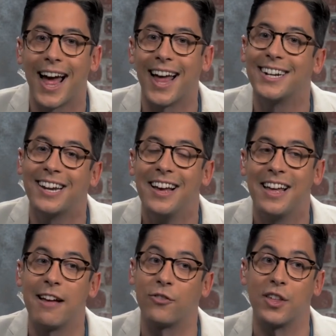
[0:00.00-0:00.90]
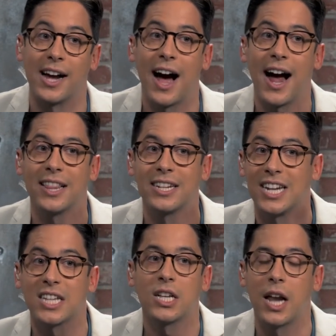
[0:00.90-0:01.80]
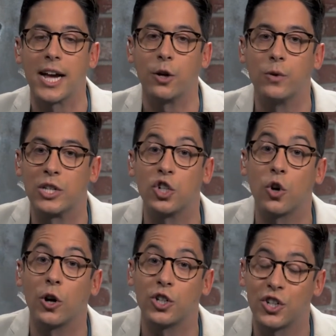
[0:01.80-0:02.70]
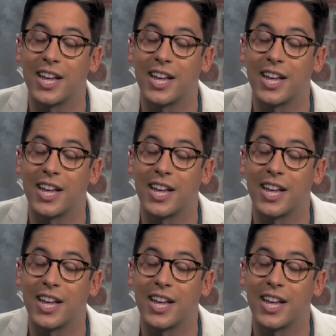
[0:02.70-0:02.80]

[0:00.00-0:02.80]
And if the guy that doesn't like you is in charge,